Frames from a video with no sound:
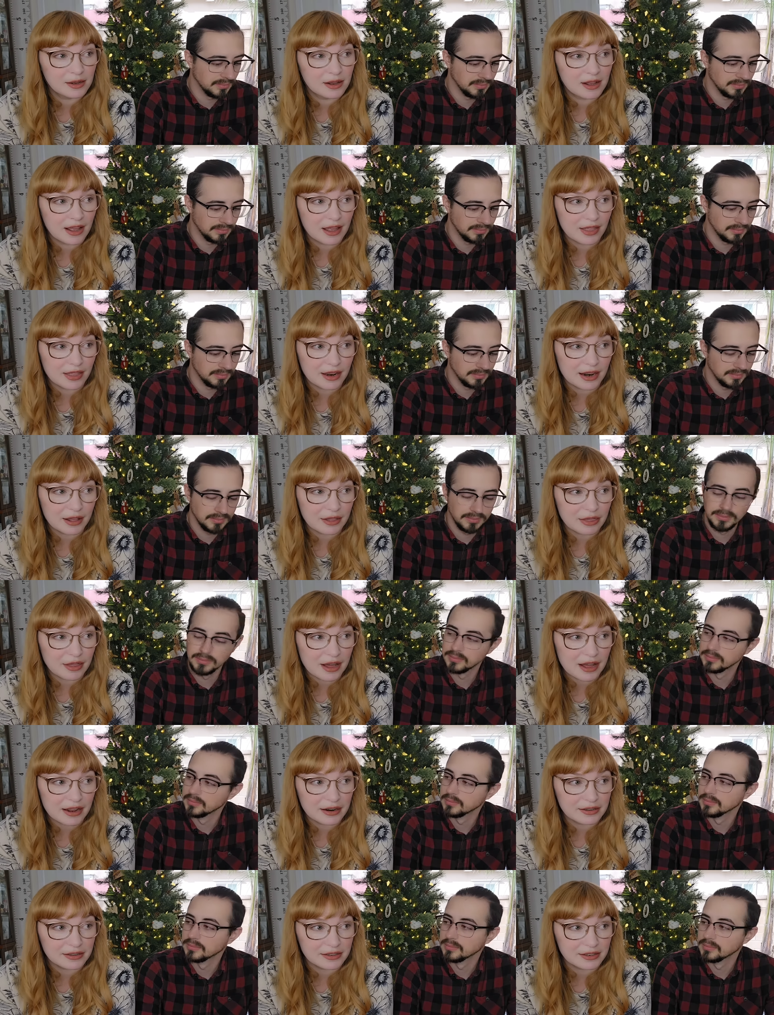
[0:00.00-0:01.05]
Speaker 1: And then I
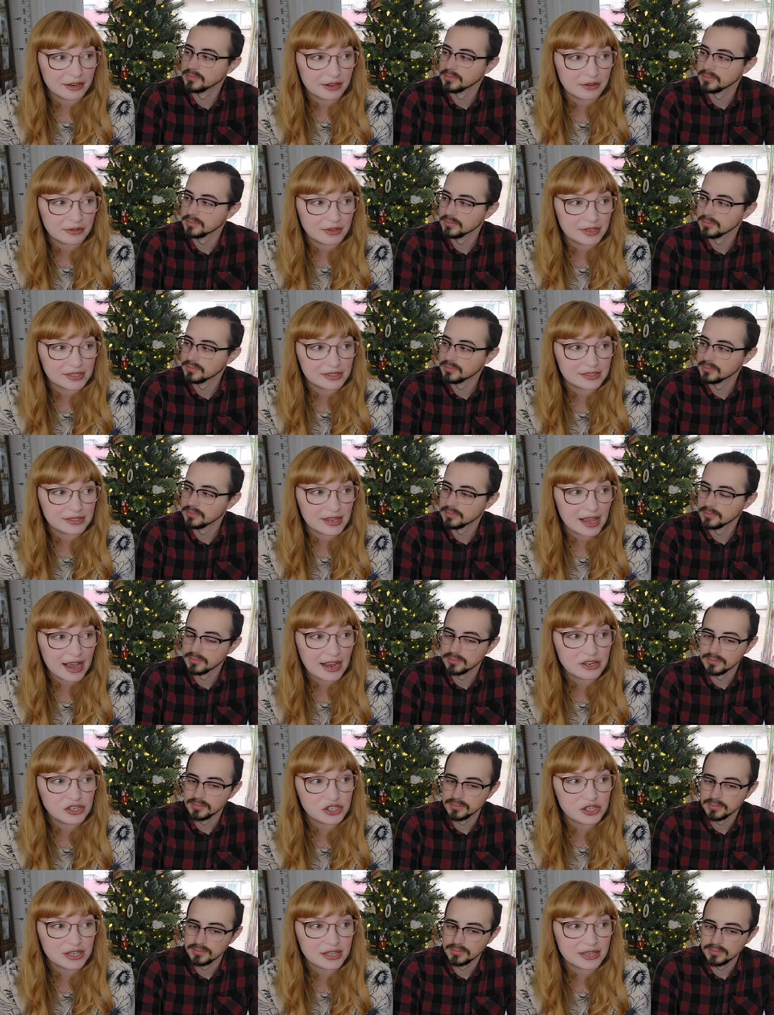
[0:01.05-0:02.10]
thought, you know, he's
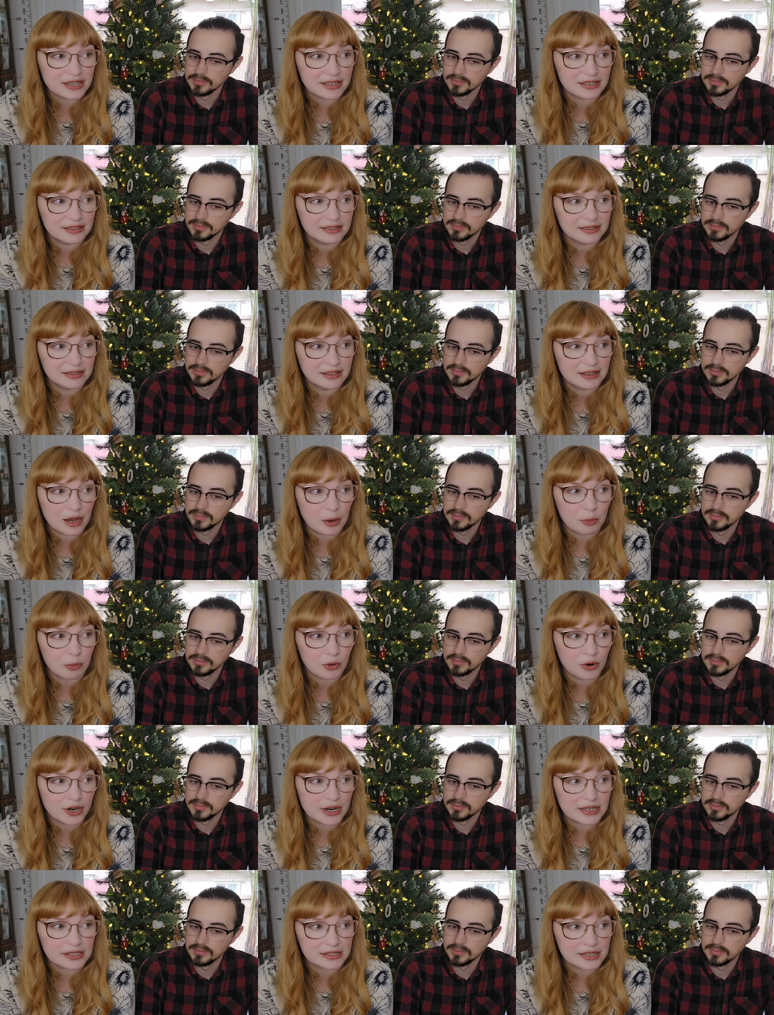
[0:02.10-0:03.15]
actually a
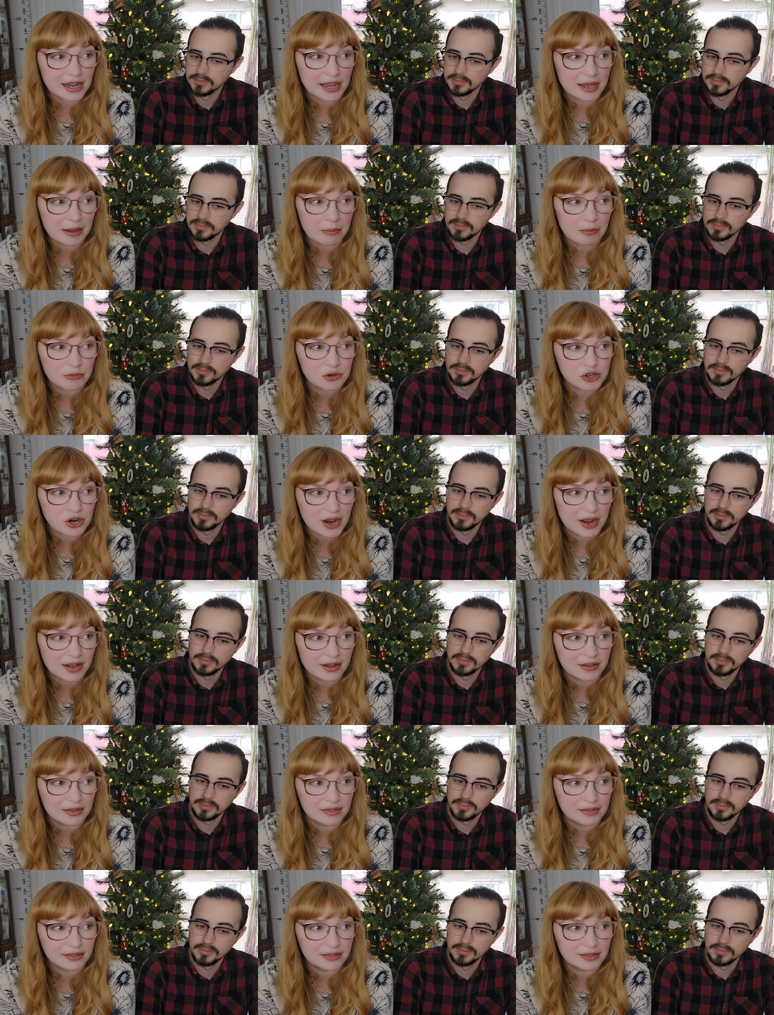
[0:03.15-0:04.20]
pretty tame
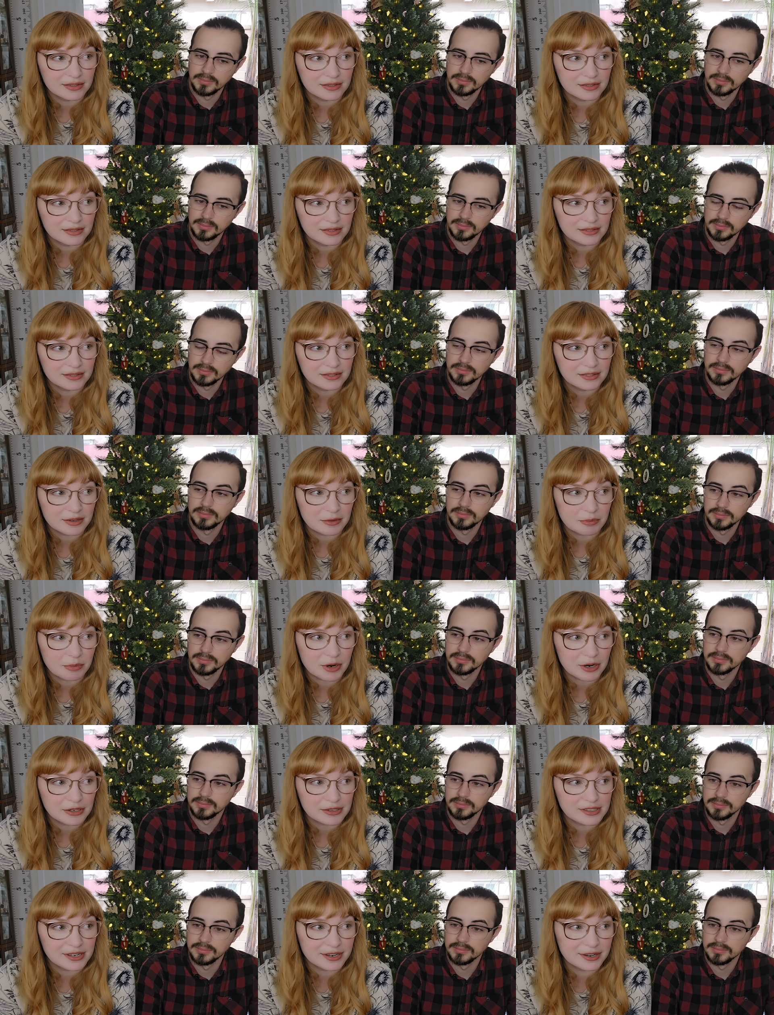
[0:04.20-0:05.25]
child compared
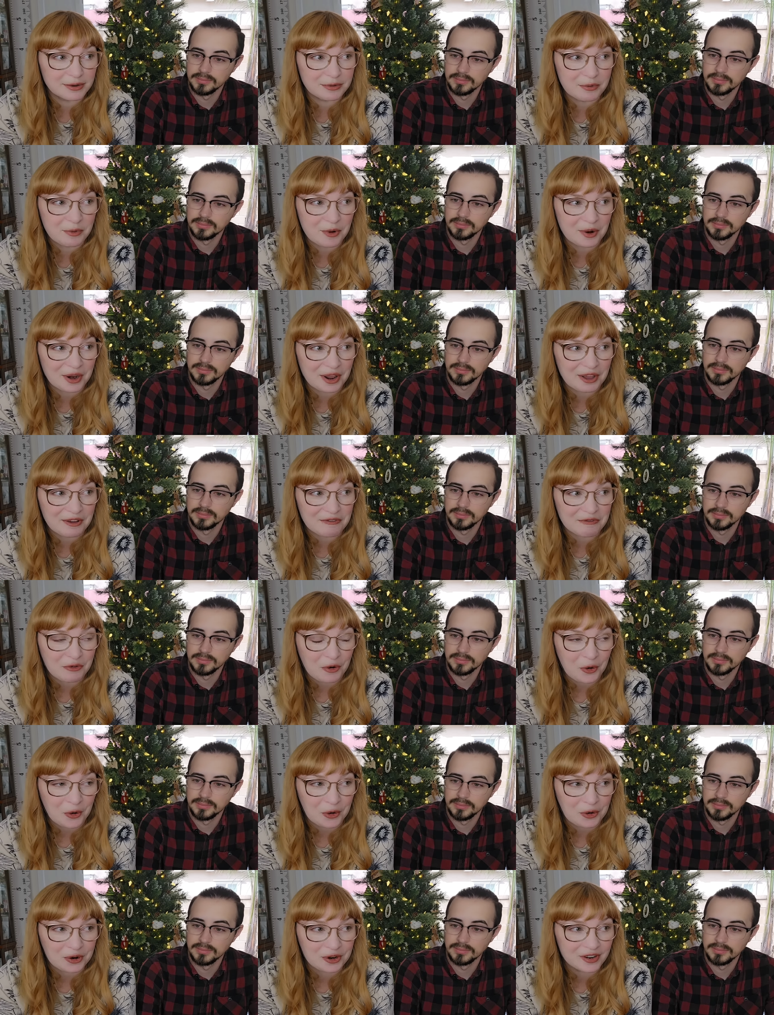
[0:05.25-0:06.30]
to what I've
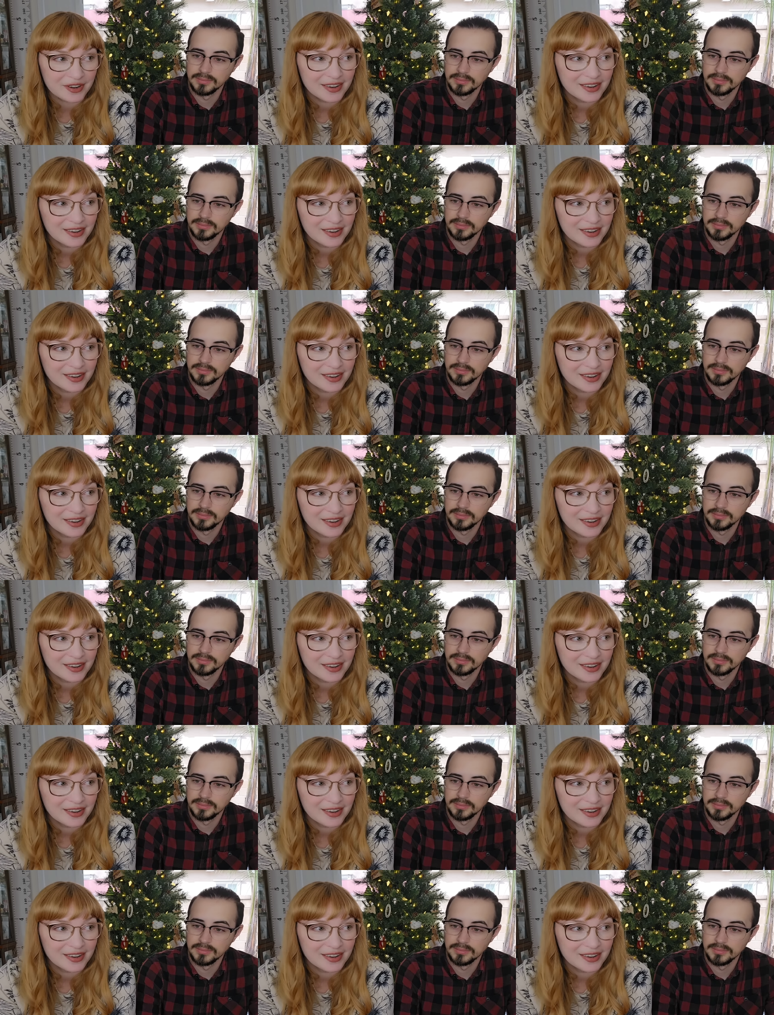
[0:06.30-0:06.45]
heard.